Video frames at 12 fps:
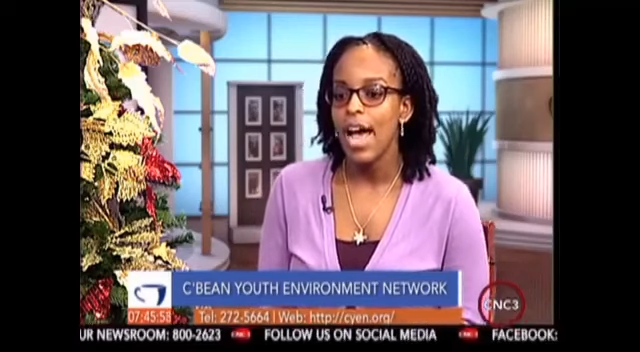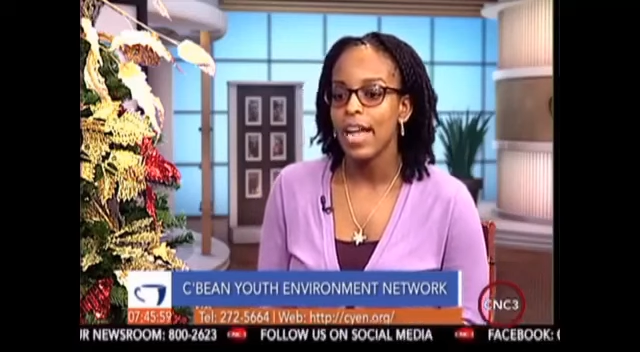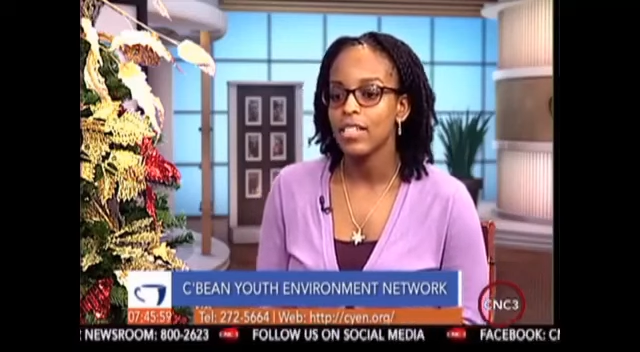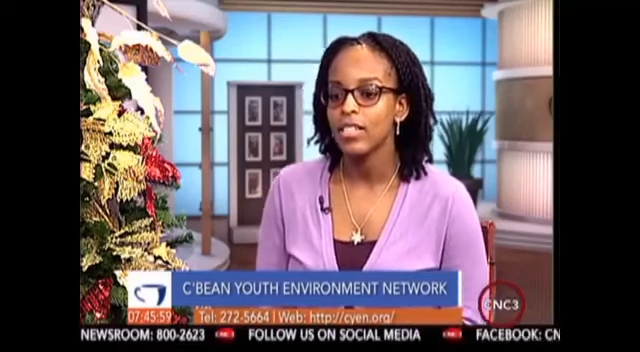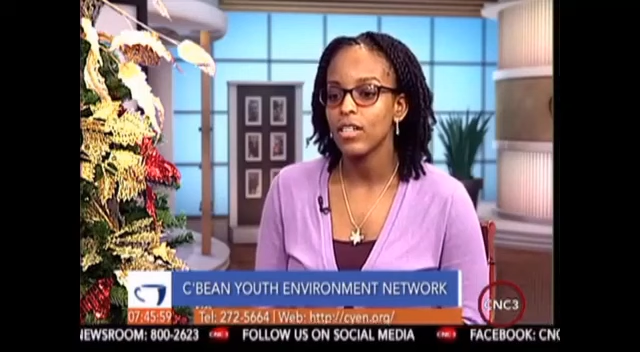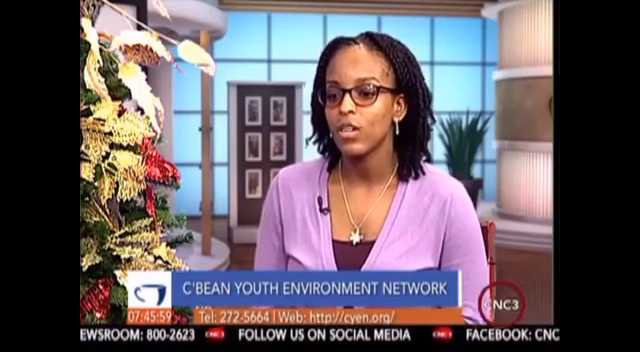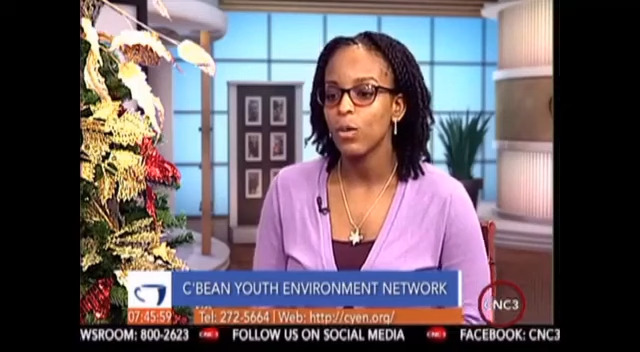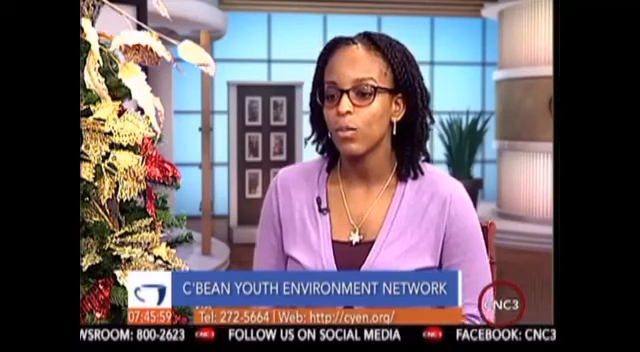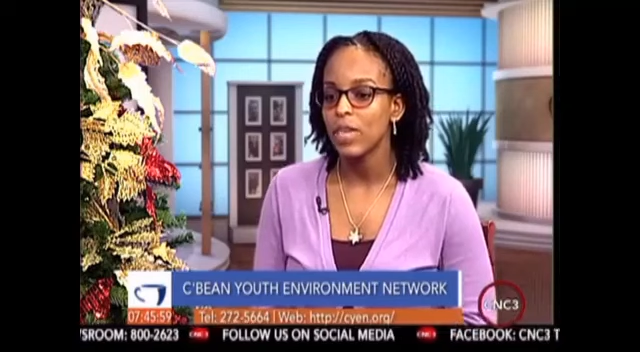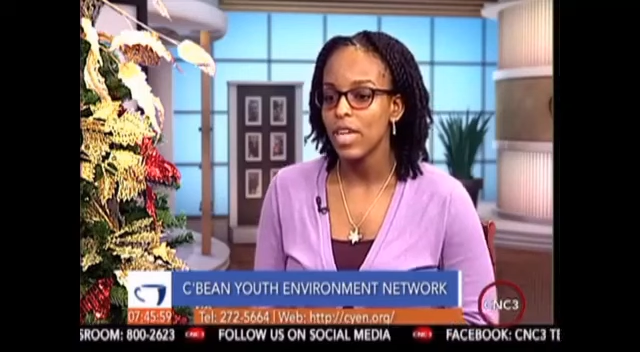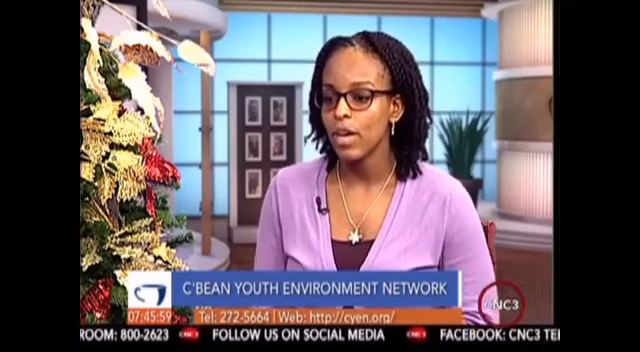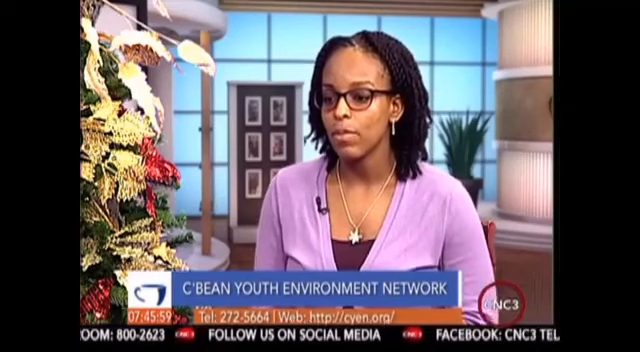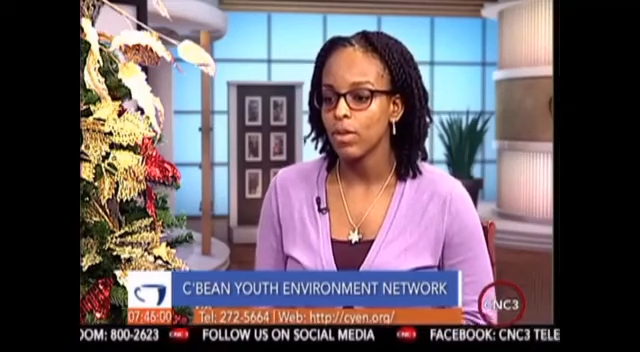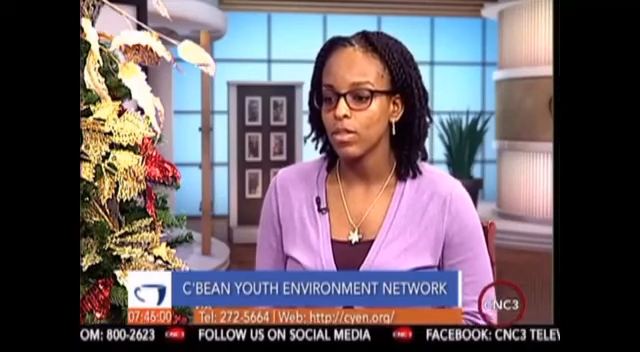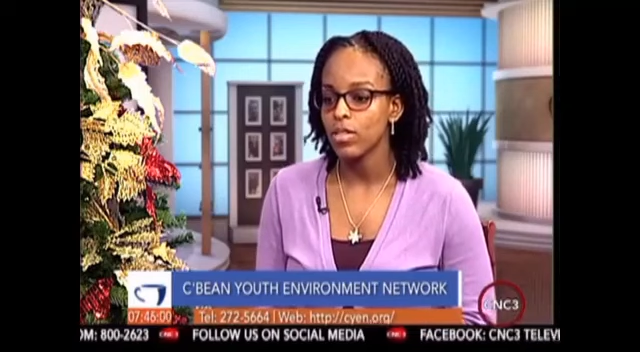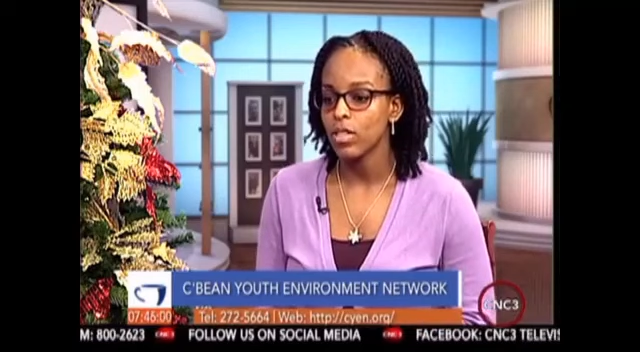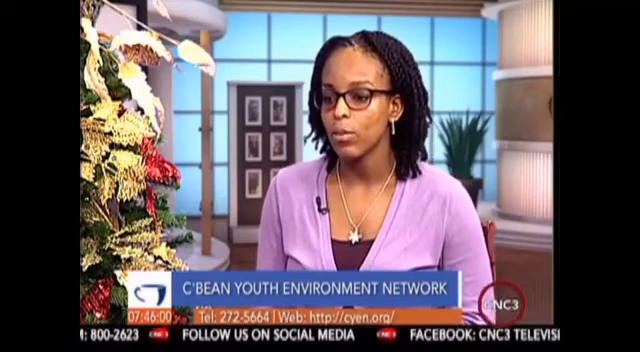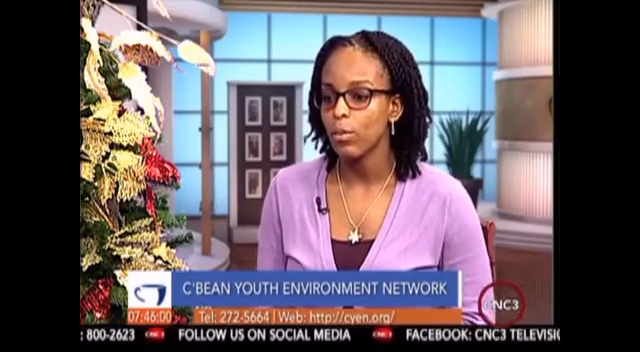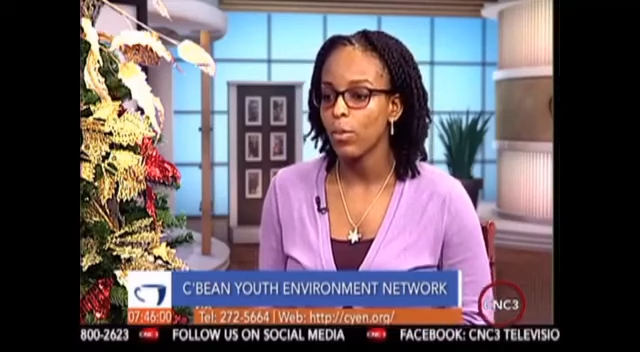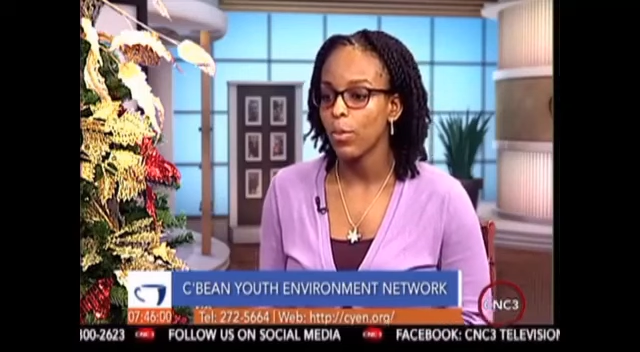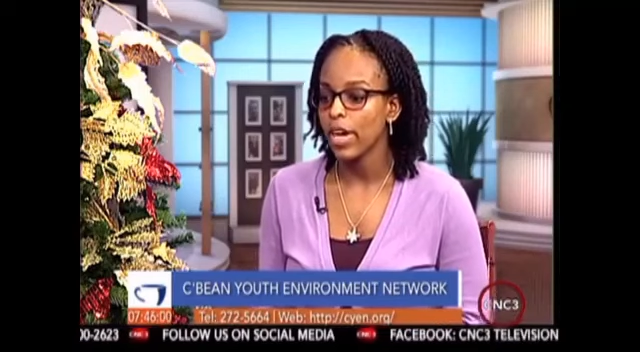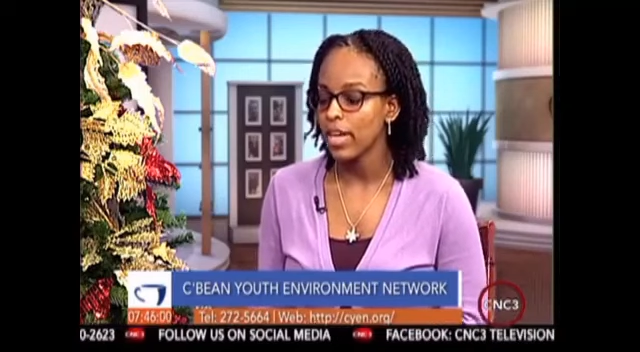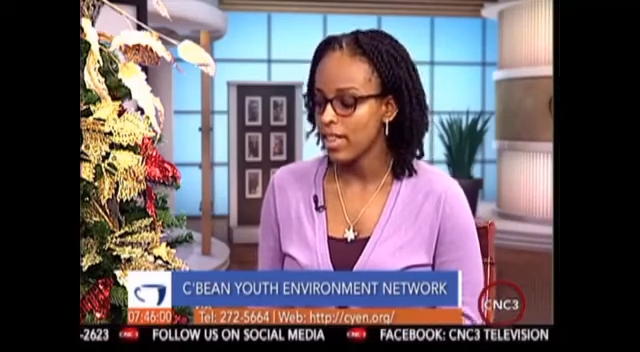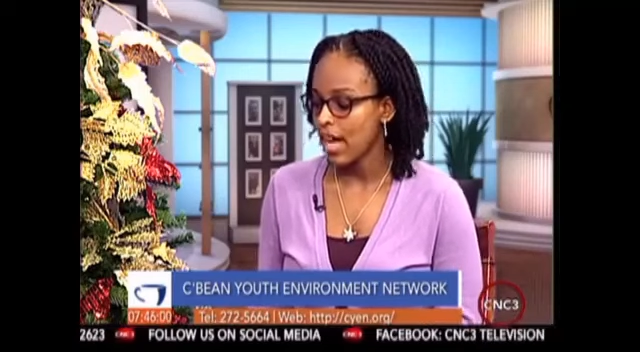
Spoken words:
and to be able to bring